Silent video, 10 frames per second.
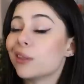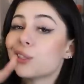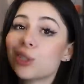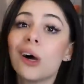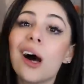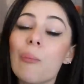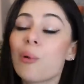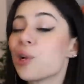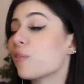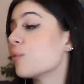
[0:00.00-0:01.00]
at the
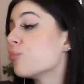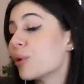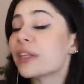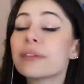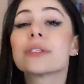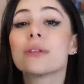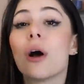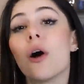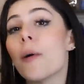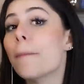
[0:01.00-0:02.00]
top where you have to bring the
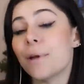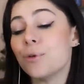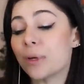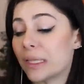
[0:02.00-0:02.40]
snow, but you